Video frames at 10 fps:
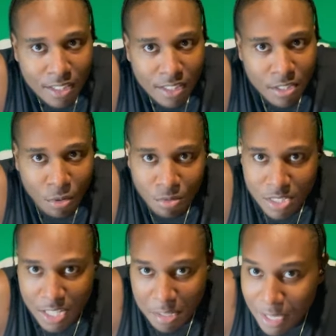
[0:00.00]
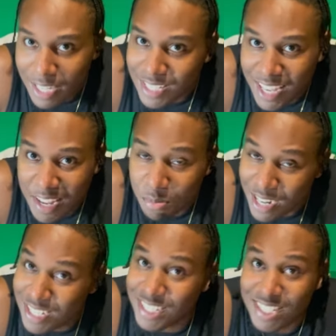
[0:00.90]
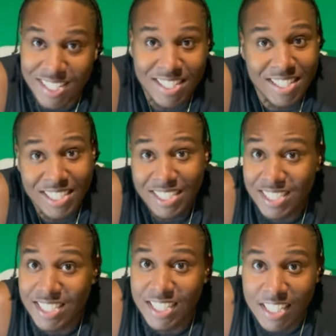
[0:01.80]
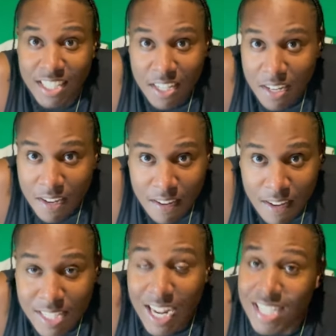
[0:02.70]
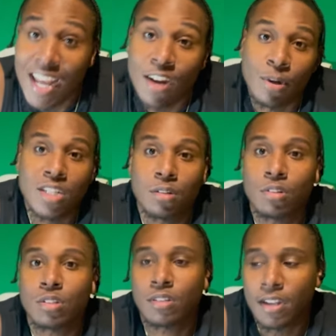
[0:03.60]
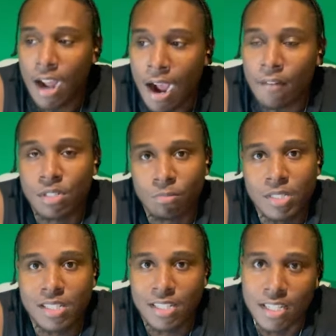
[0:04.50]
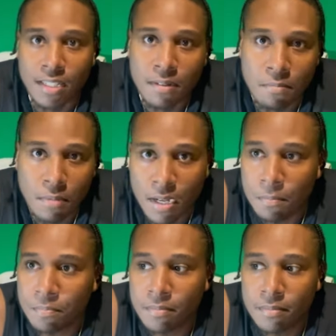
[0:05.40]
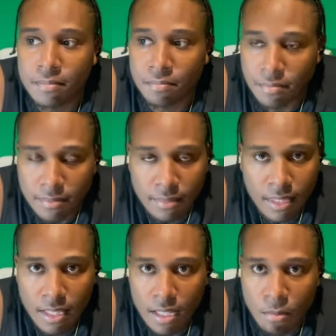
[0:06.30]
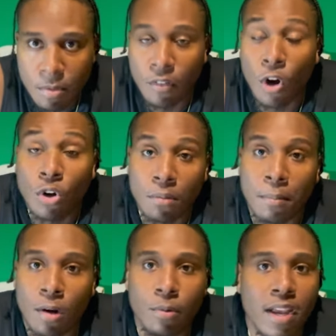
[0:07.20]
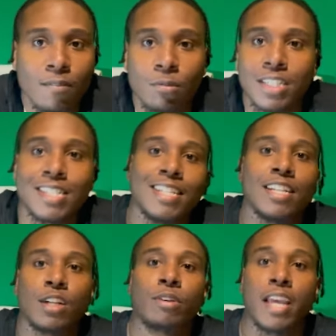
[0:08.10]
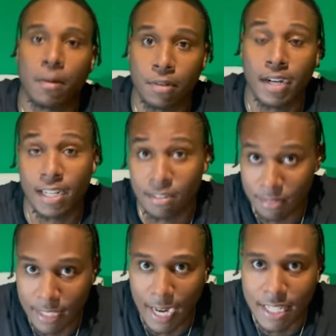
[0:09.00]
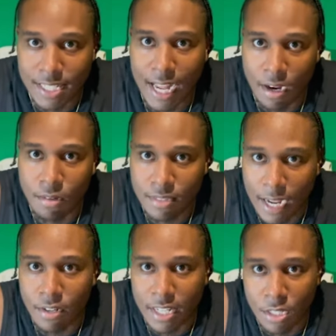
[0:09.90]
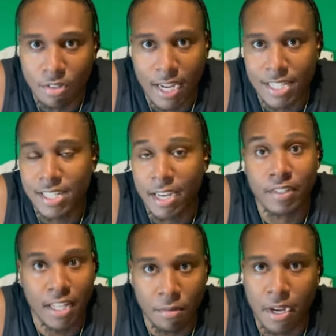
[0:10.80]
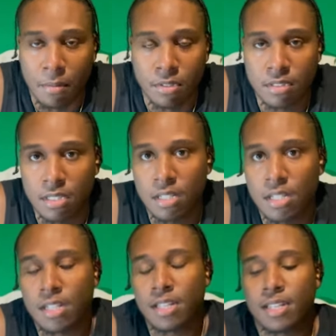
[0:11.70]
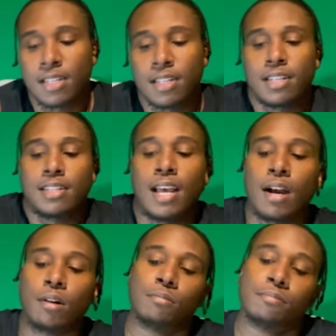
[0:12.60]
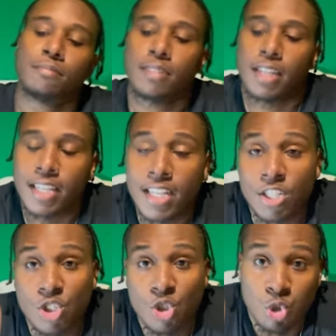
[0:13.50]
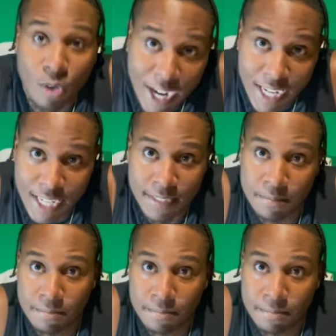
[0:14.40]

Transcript: your own teammate like that in practice, that's it's not that crazy because obviously we seen it, but we've heard about it, we haven't really seen it on camera. Like, like now, nowadays, you gotta see everything on camera. Now, he gets traded